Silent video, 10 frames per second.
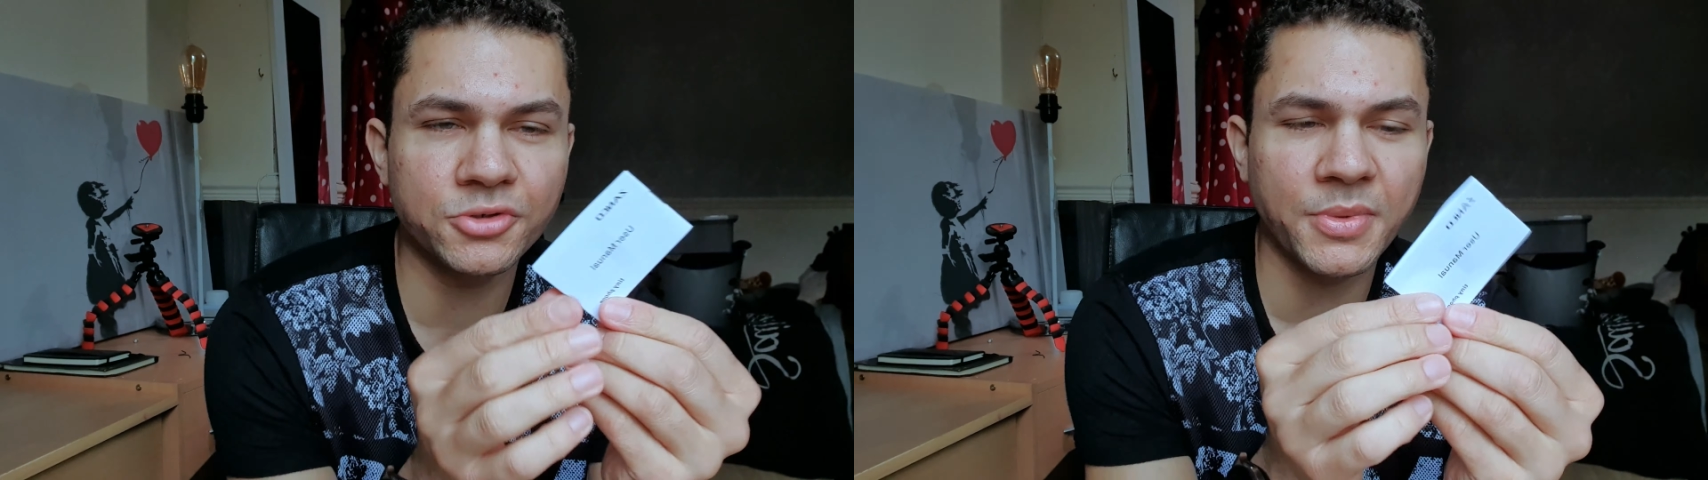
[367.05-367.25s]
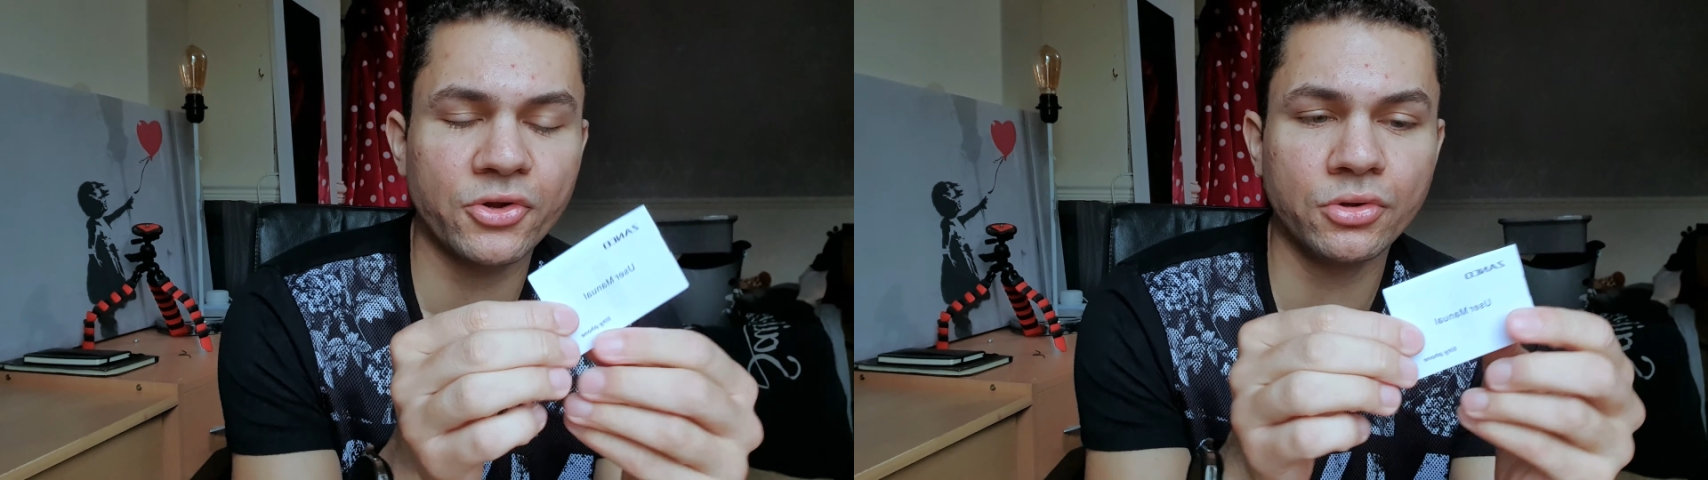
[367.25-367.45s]

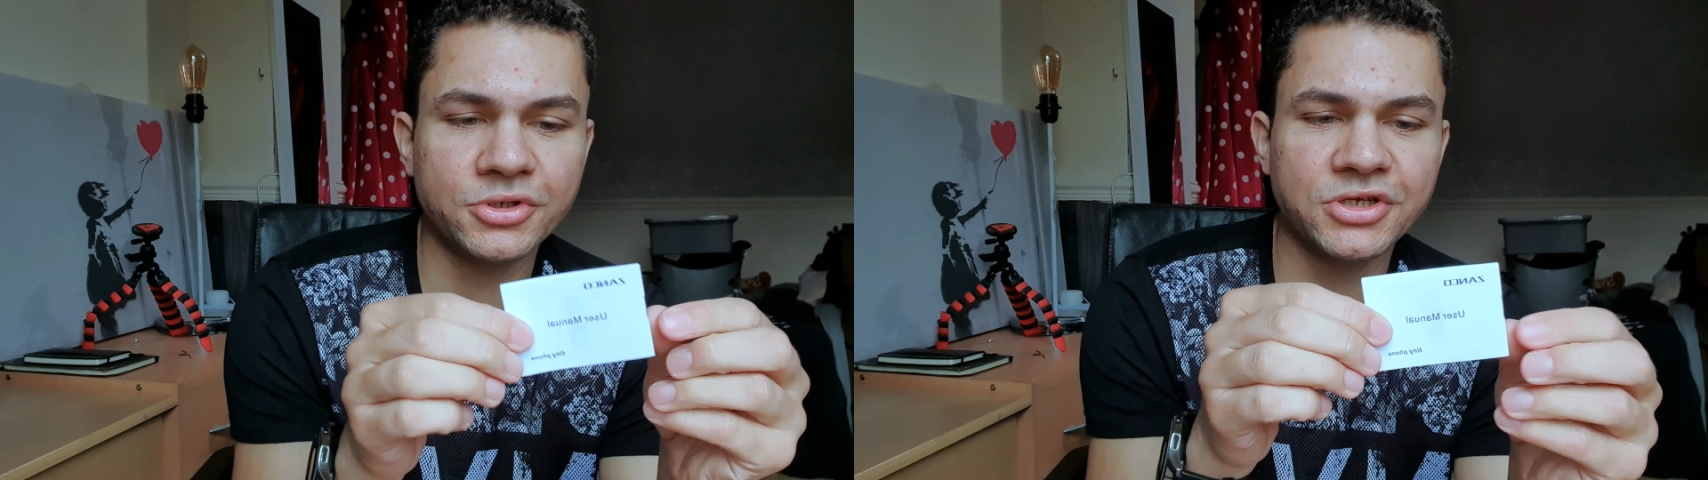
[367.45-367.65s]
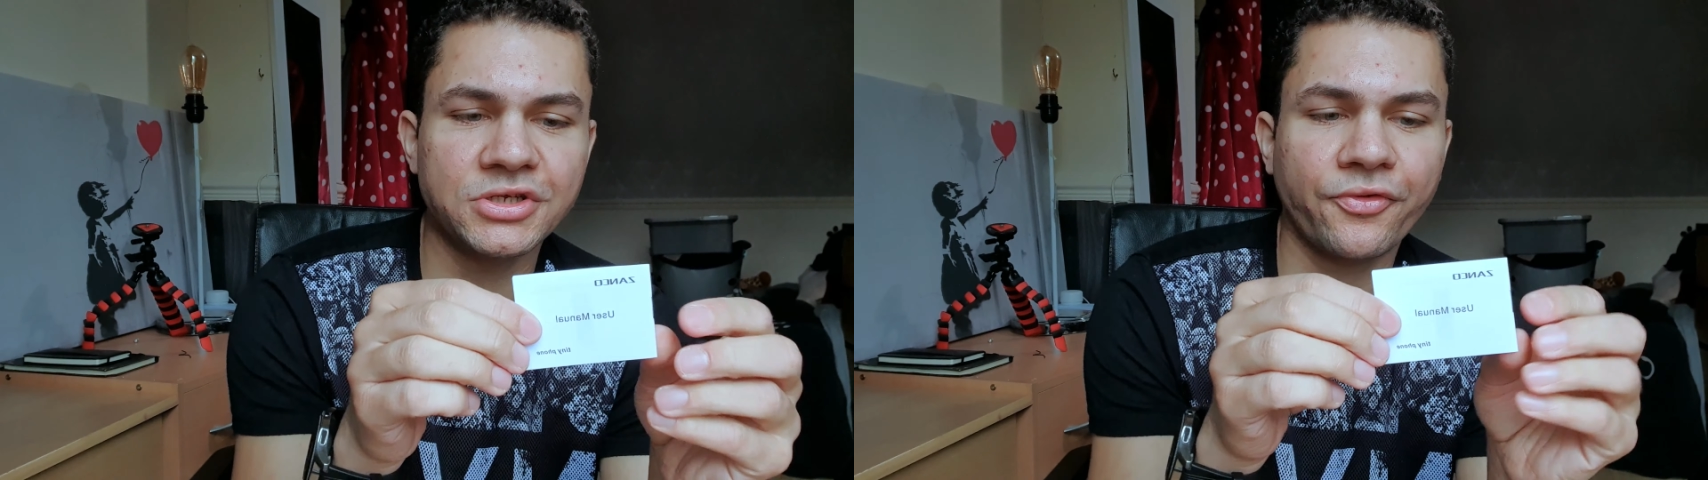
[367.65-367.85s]
manual
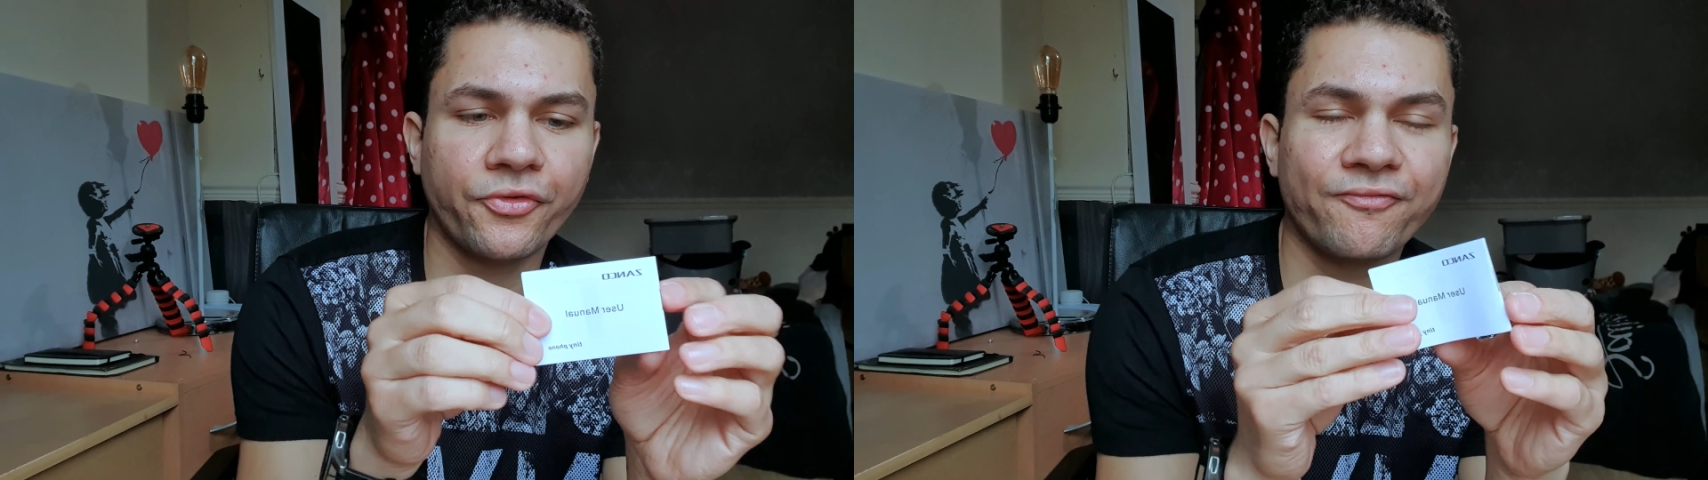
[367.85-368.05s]
which is